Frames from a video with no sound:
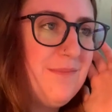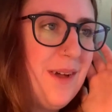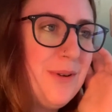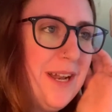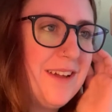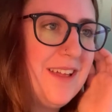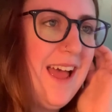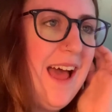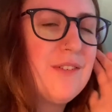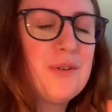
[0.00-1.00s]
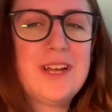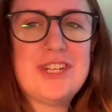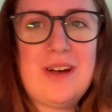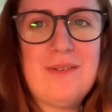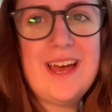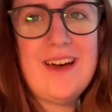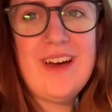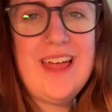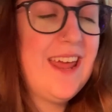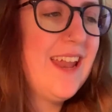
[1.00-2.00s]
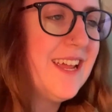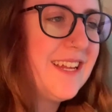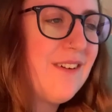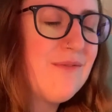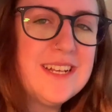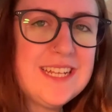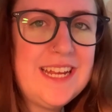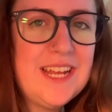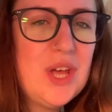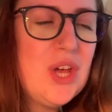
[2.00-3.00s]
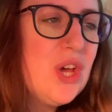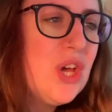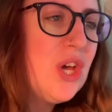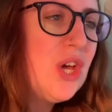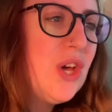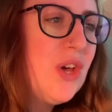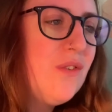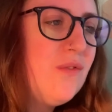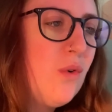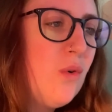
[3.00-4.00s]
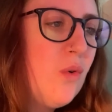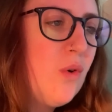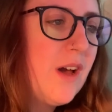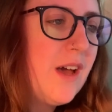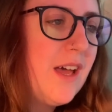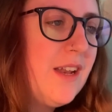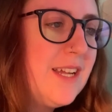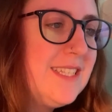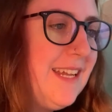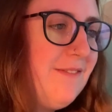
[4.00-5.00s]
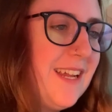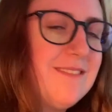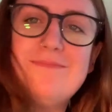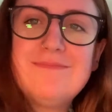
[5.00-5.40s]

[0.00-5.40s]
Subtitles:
I'm going to have a quick shower now and then get ready for a nice evening.